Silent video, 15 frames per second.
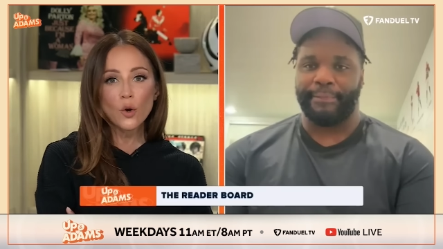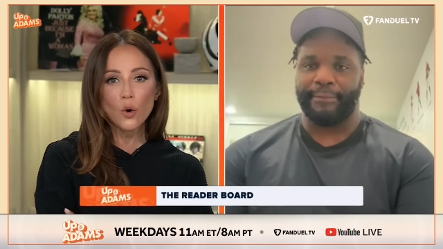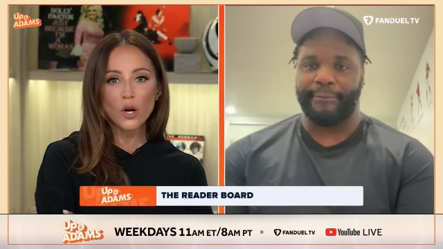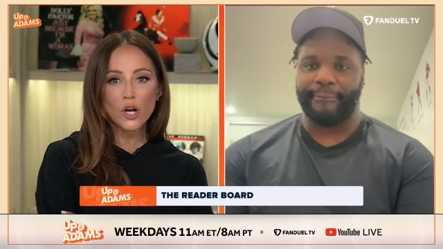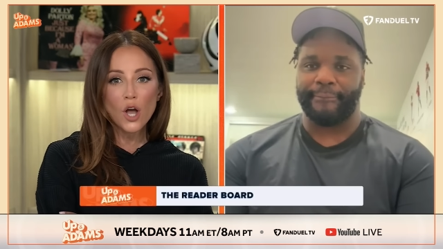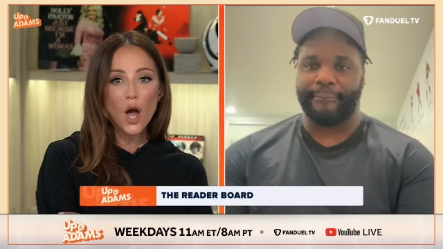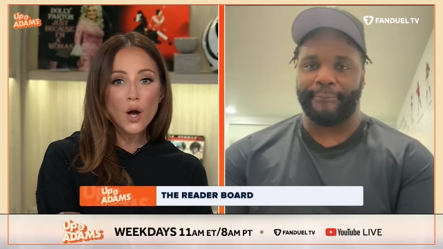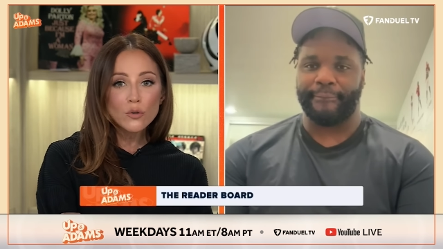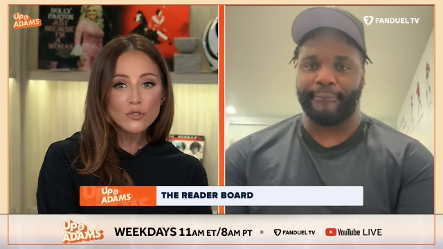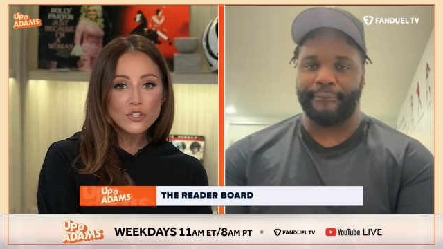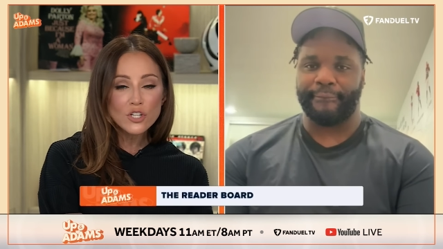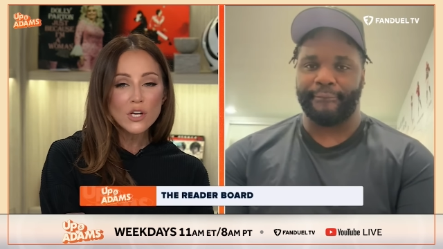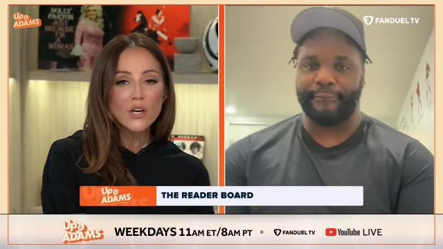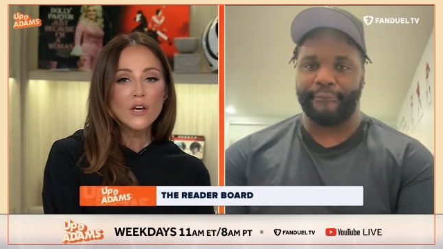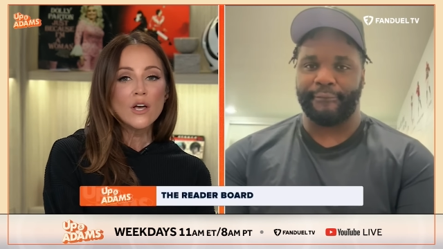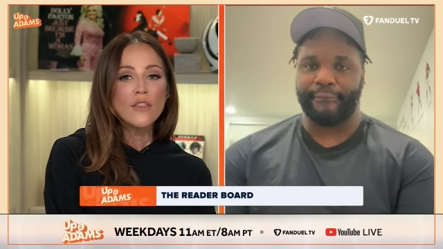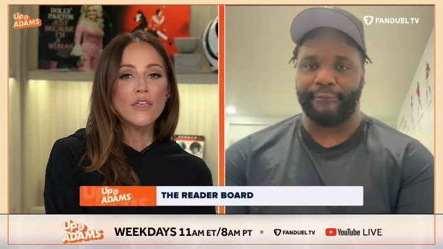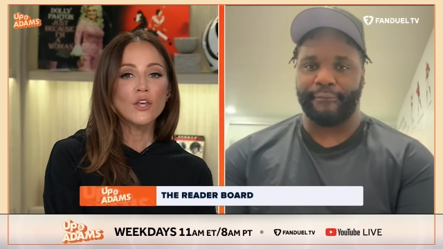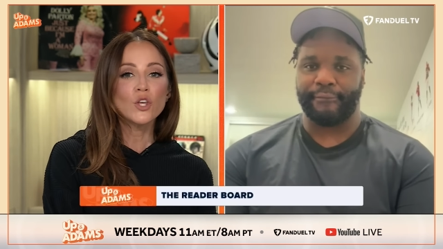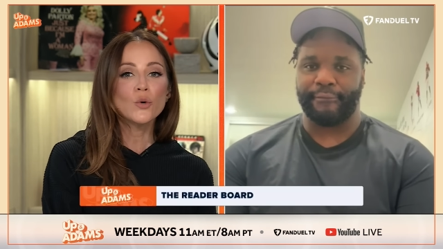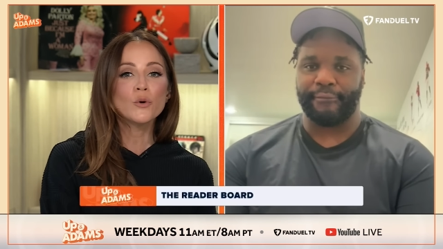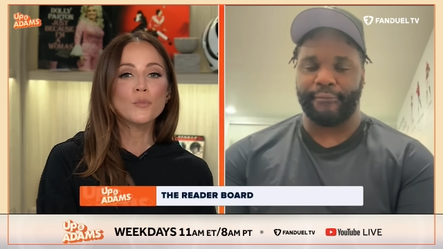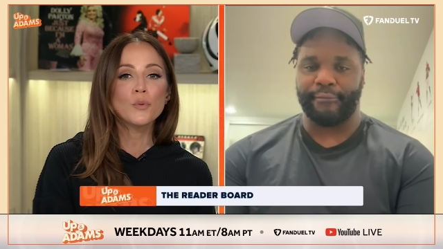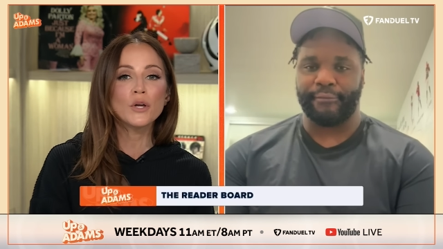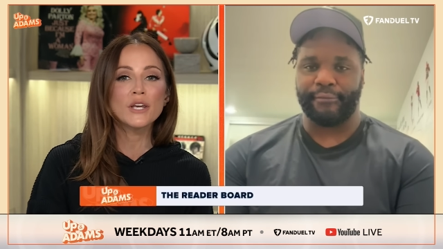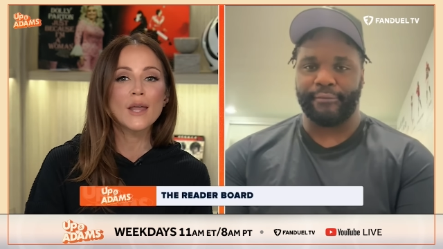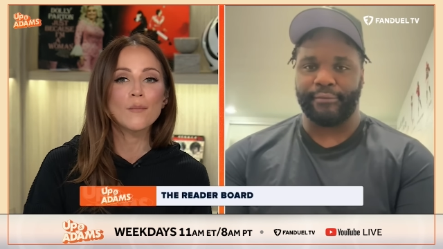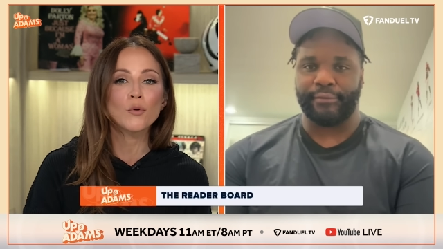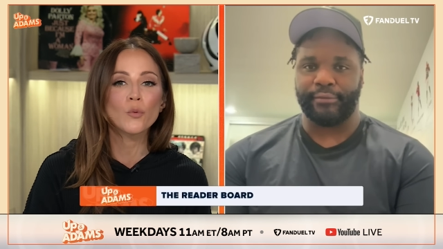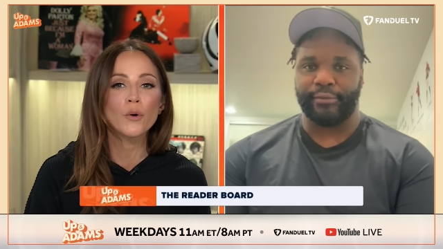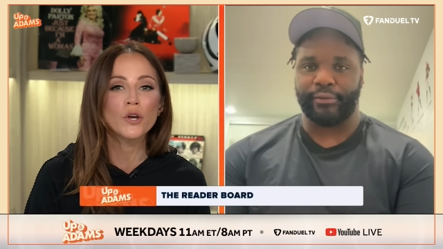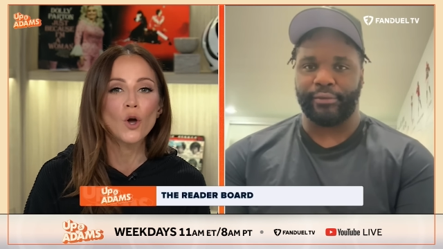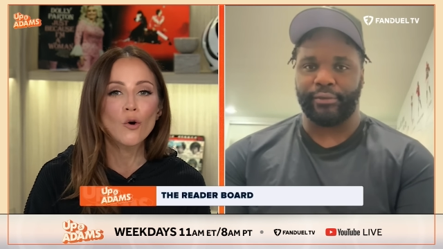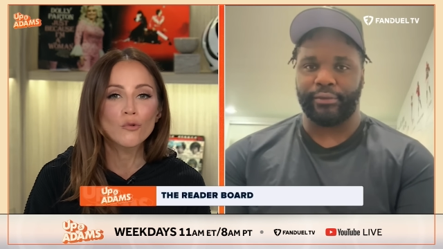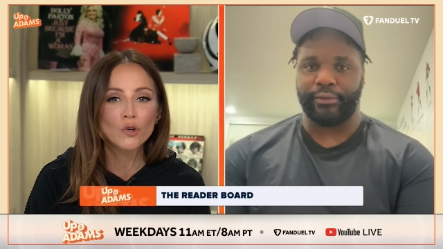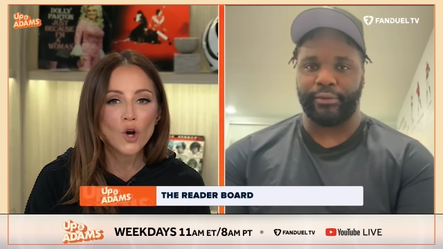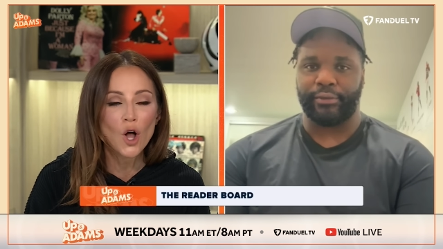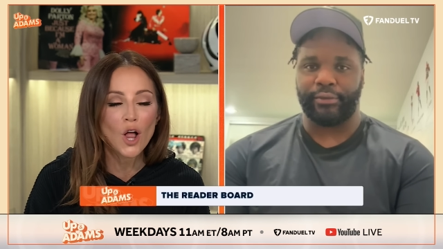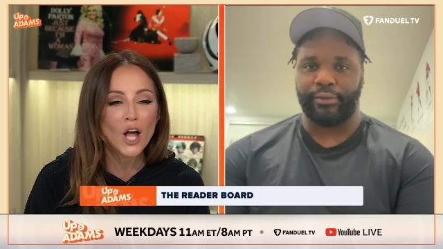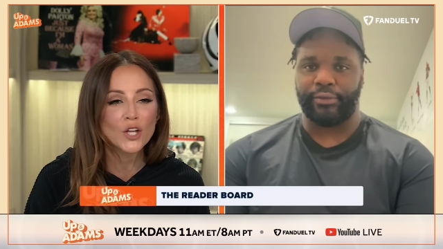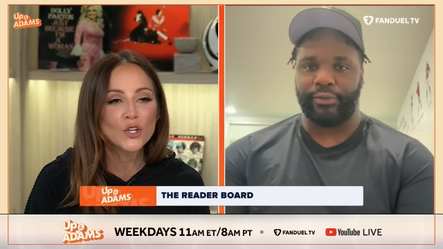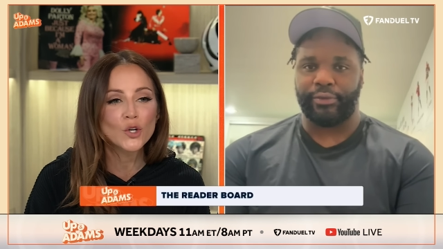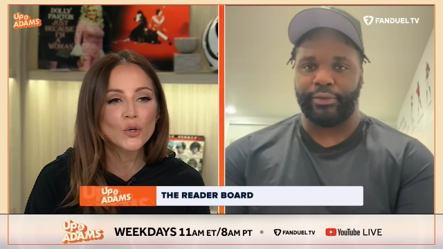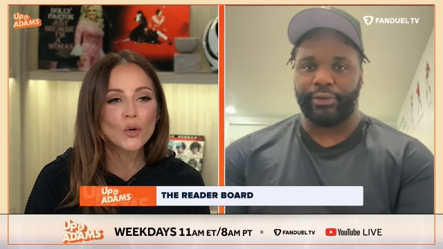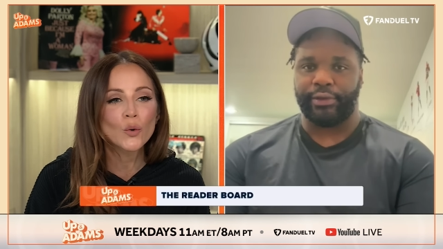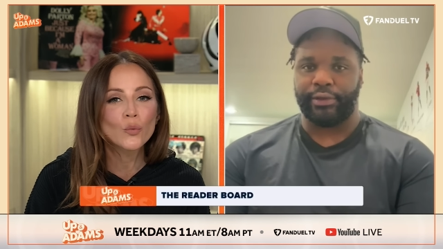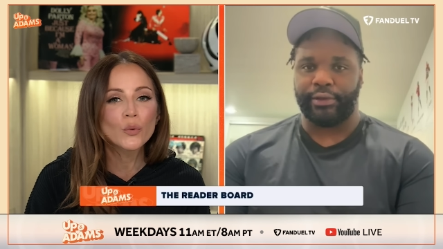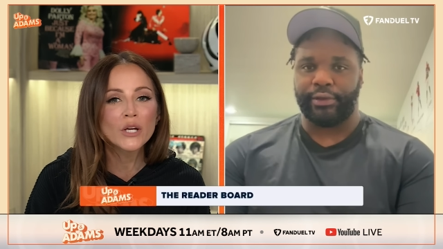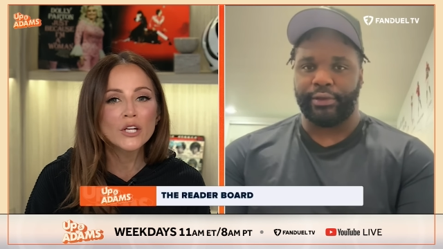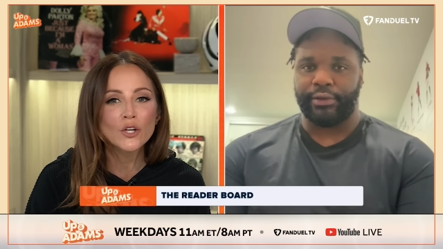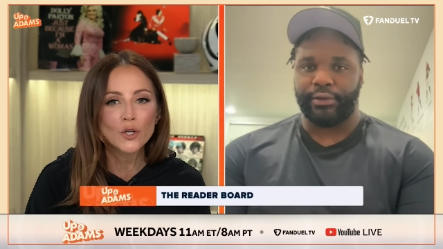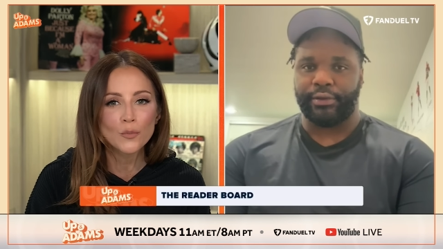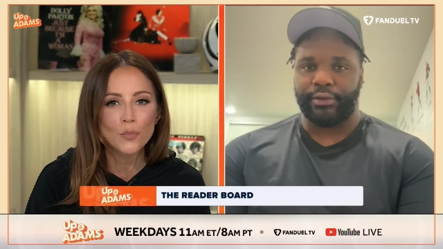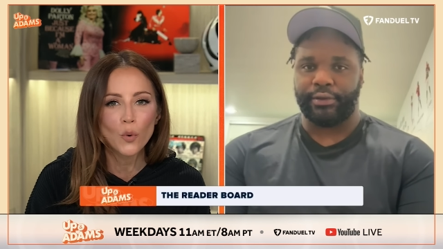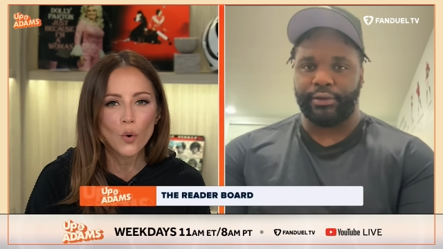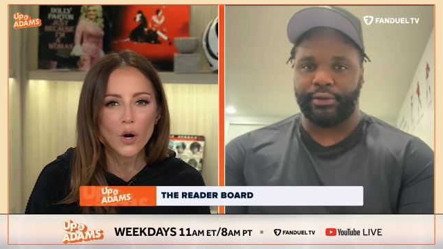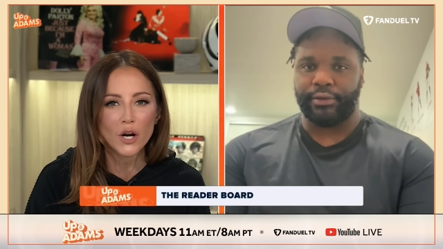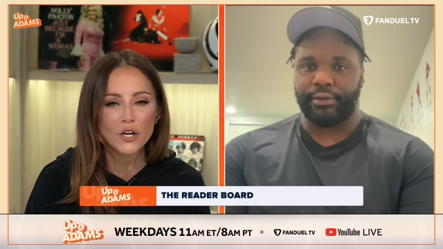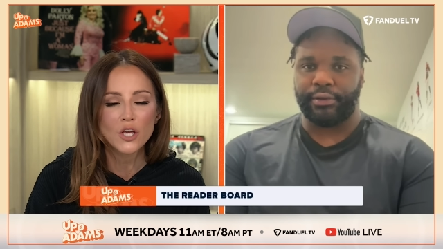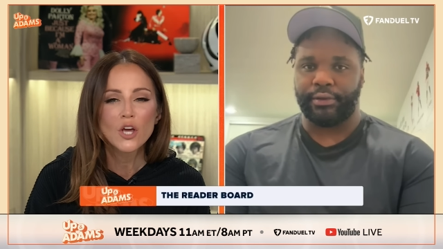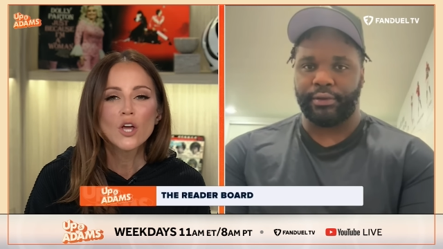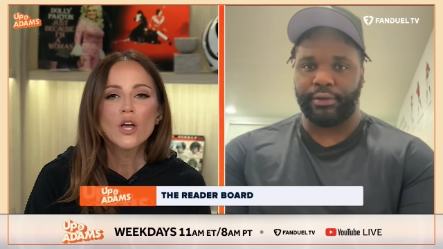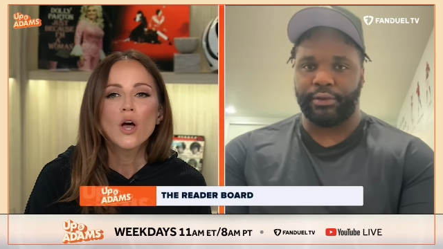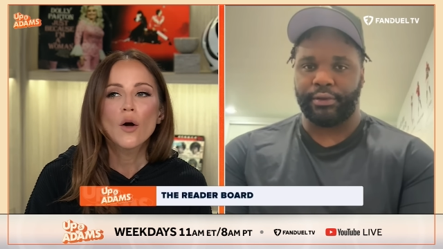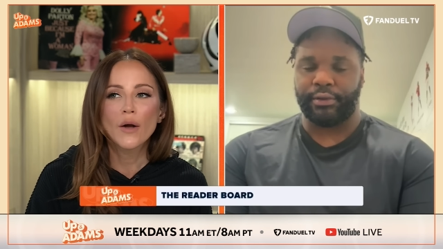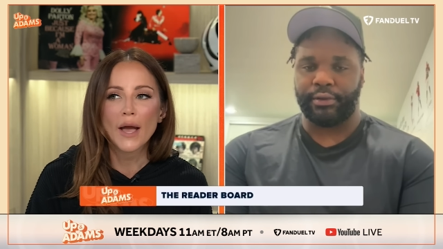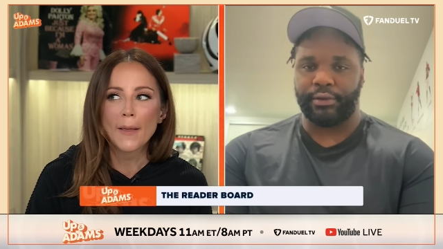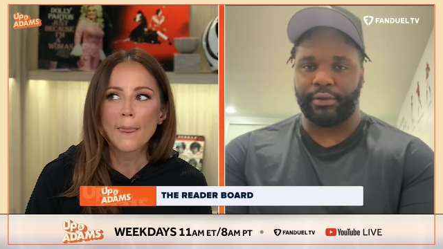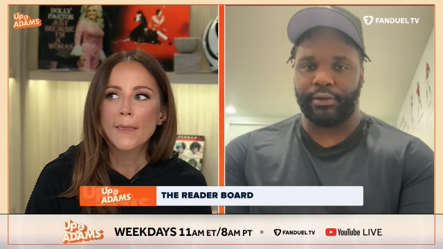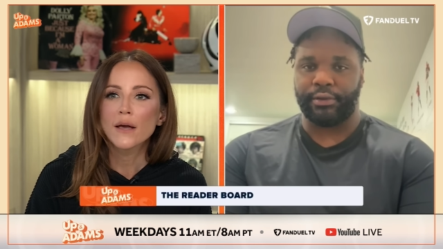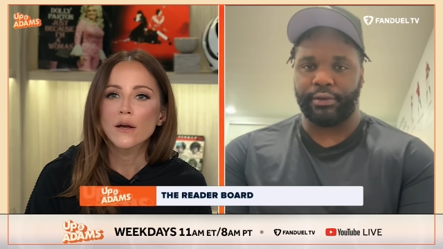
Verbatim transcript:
Speaker 1: or coach that you would put number one overall on your reader board. Okay.